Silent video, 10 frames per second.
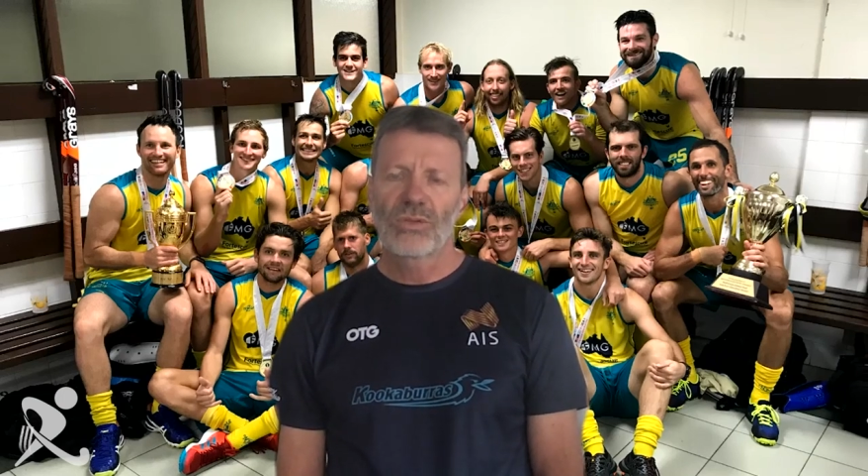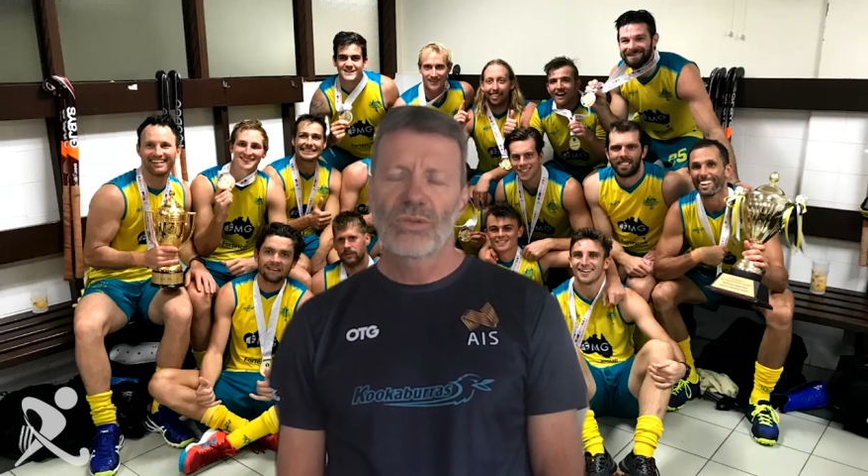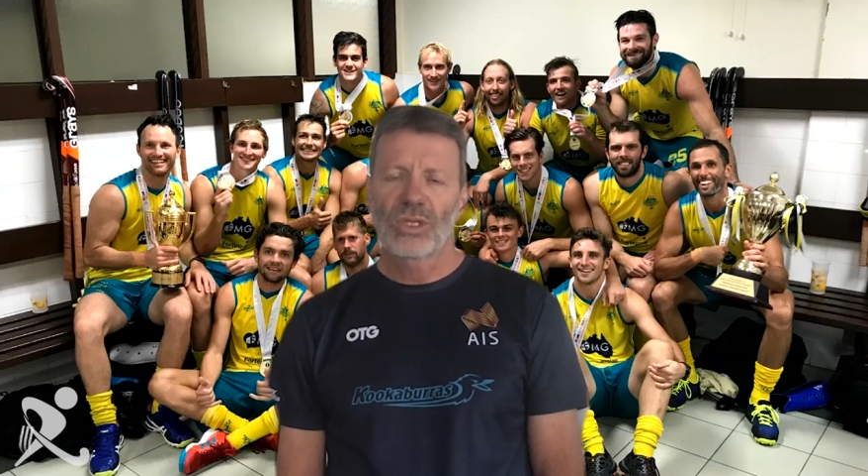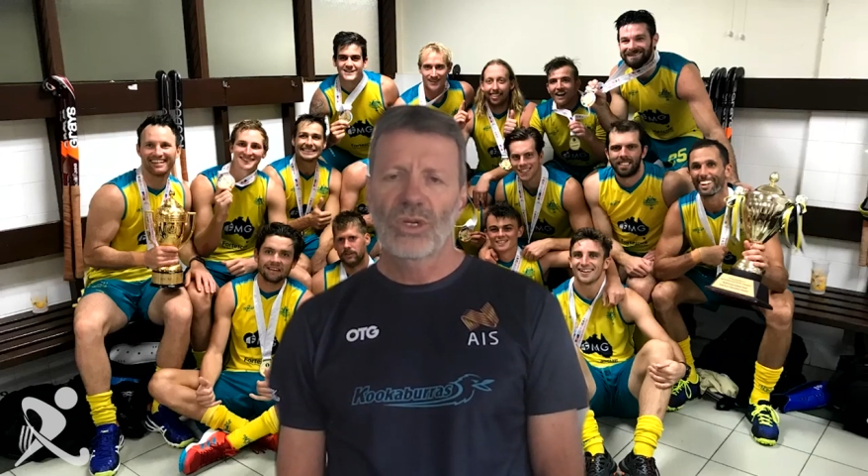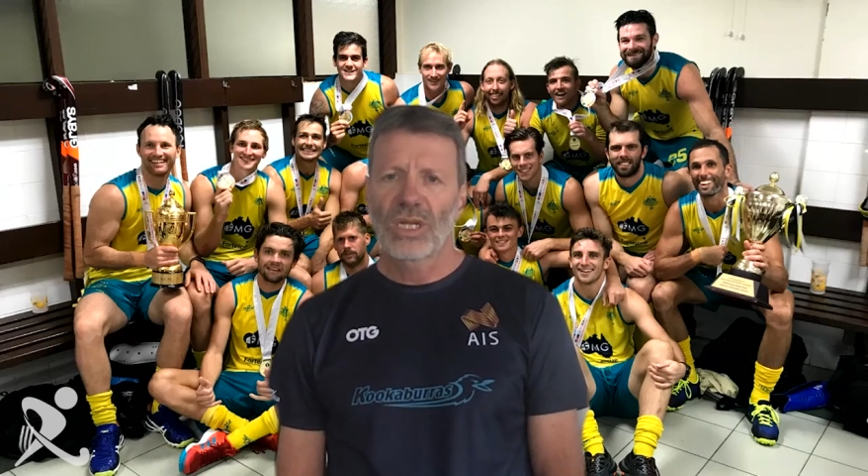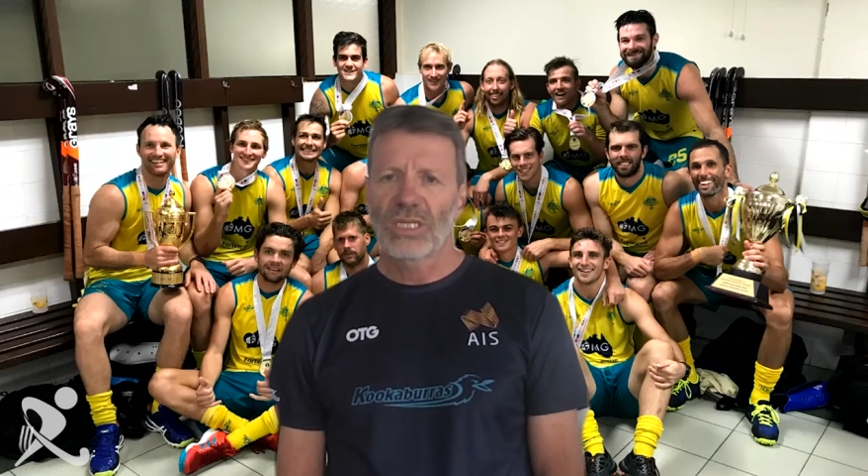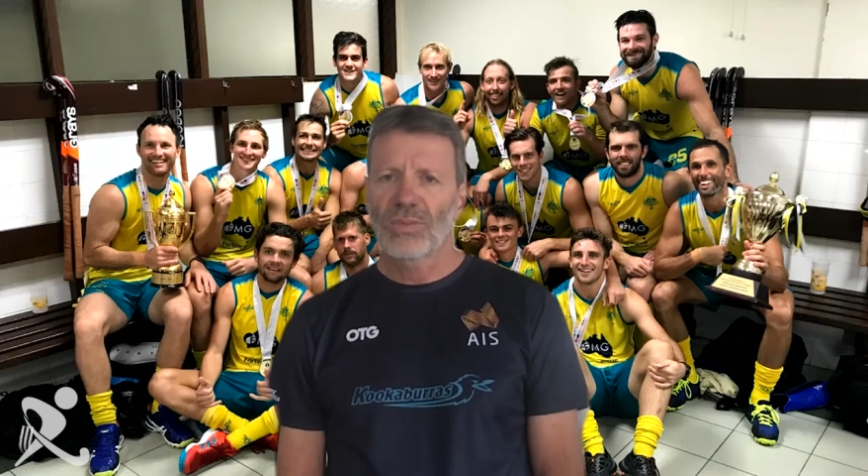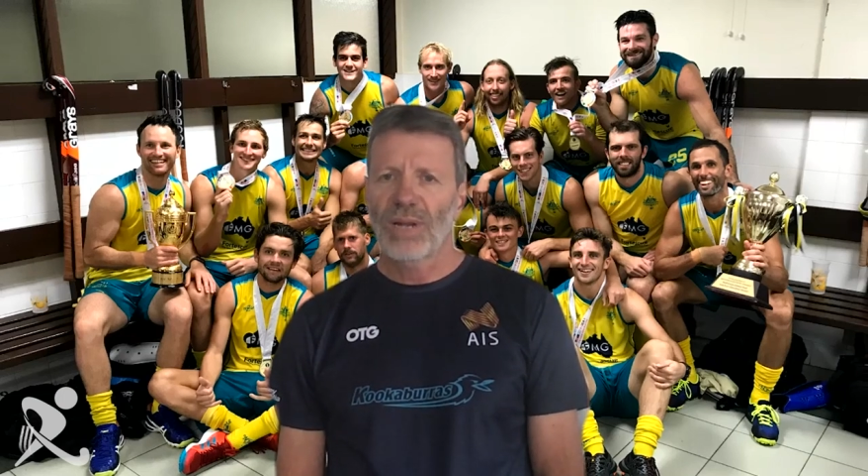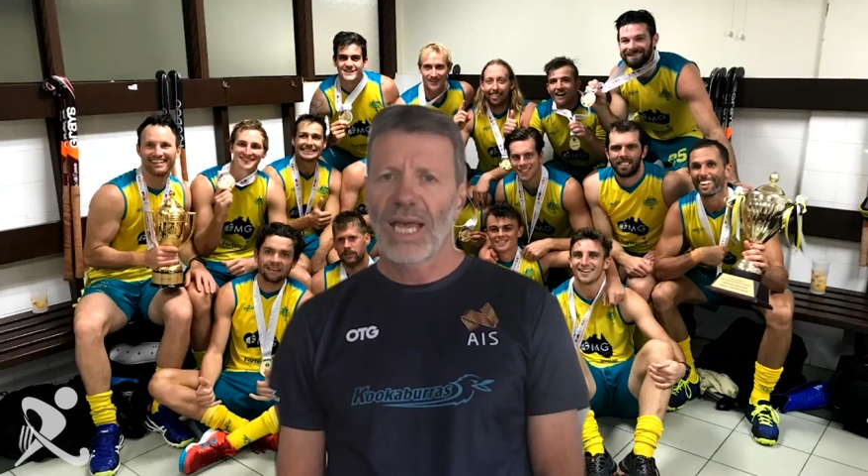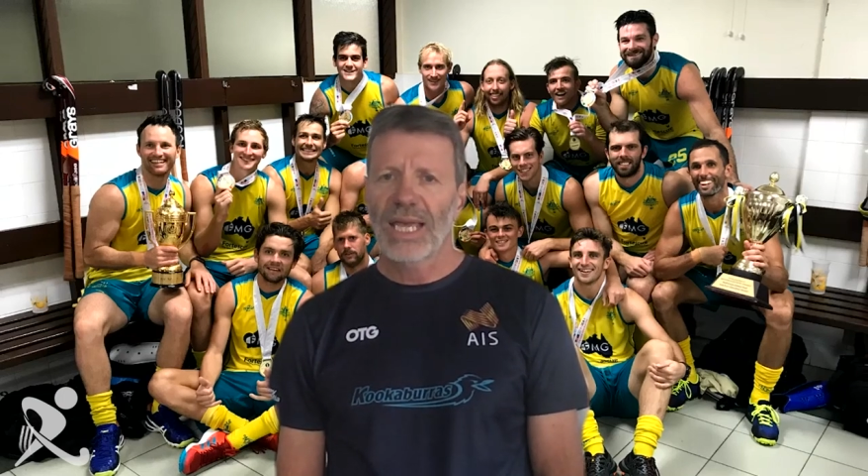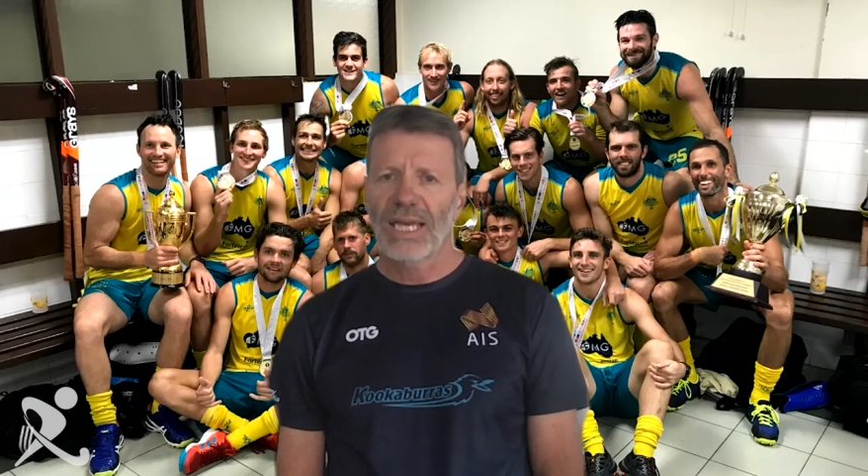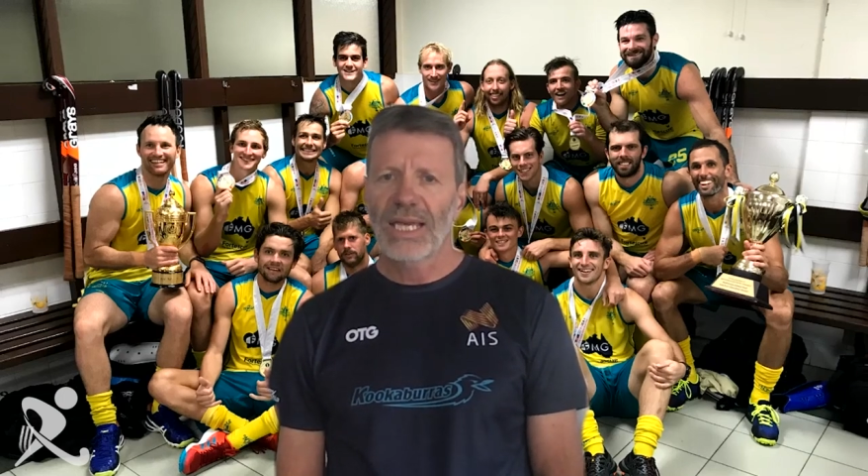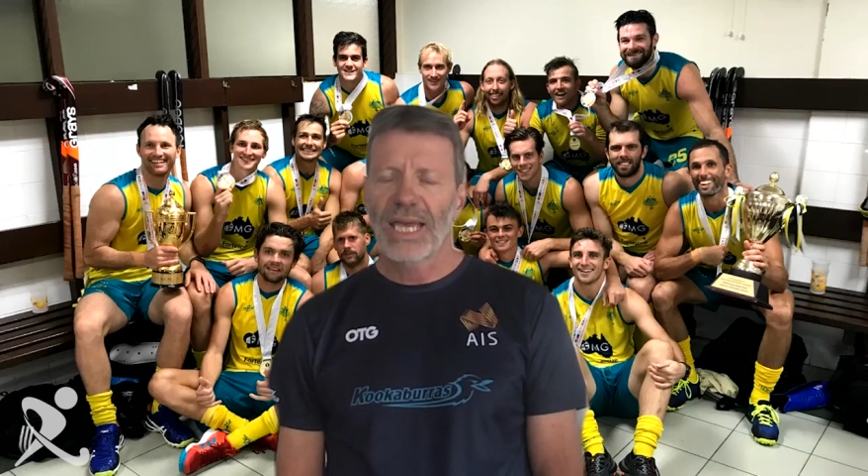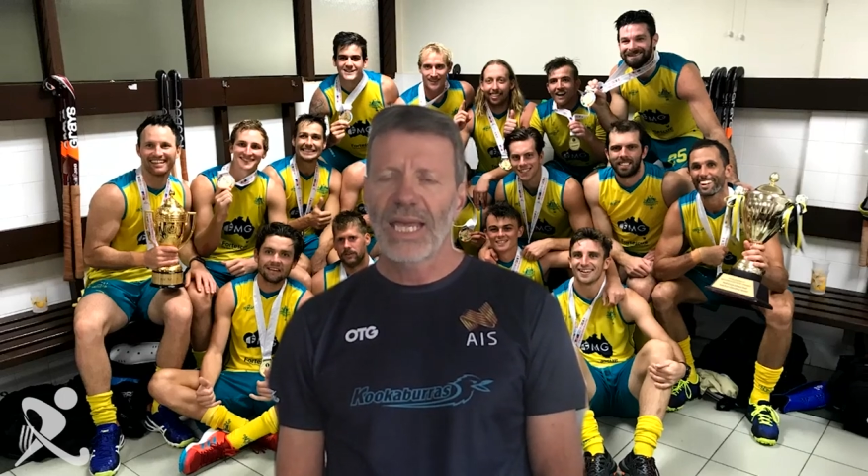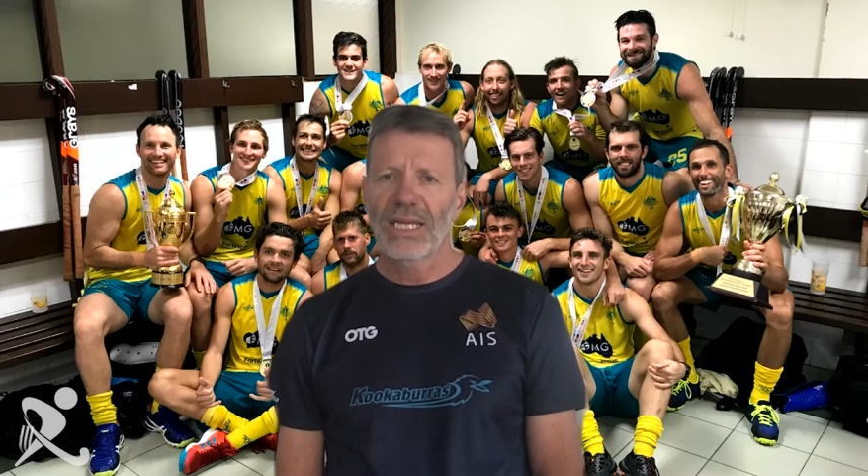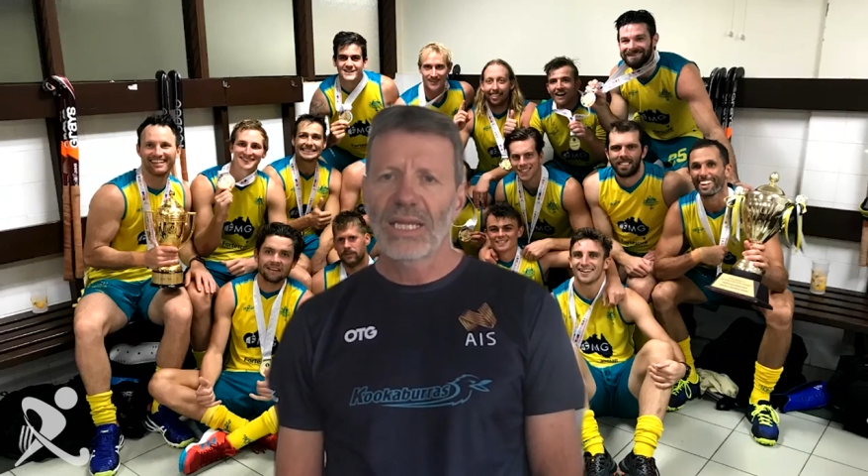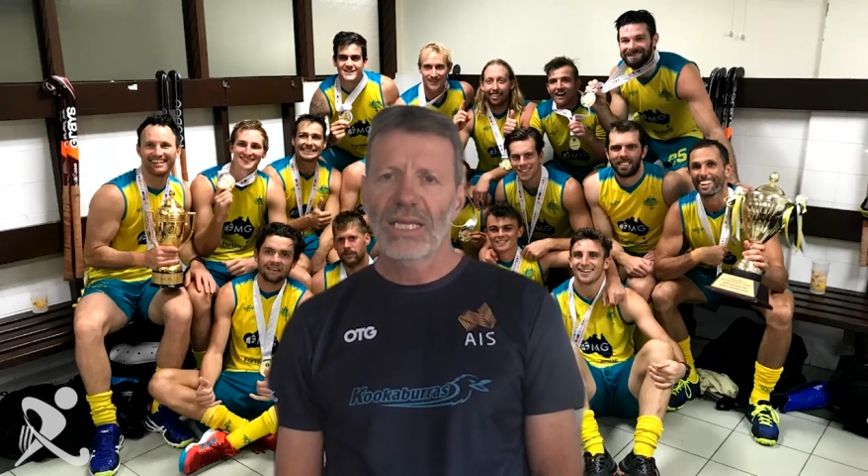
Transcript: returning to playing again,